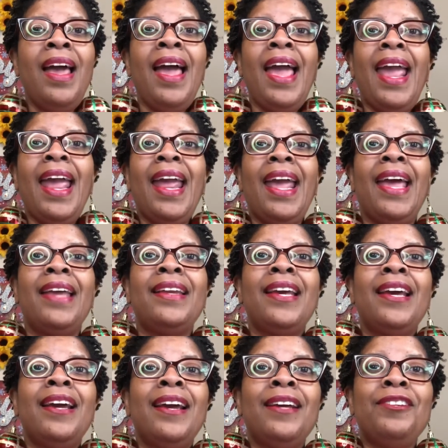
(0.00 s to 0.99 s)

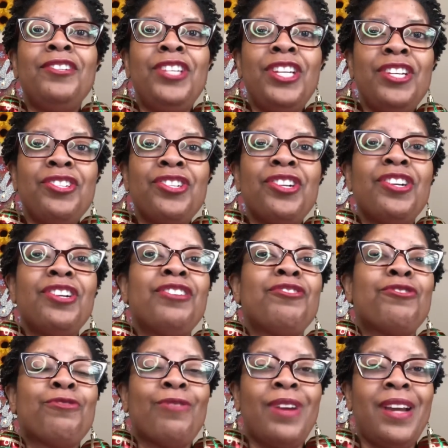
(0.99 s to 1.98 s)
and Ginger
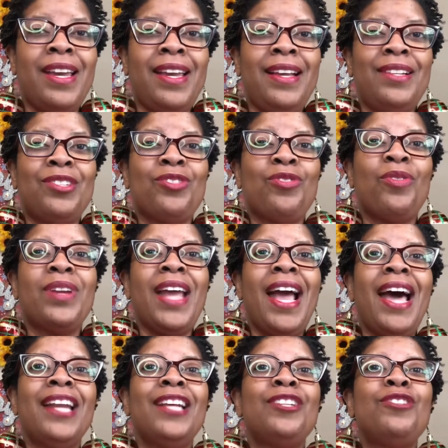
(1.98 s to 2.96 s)
trains on how to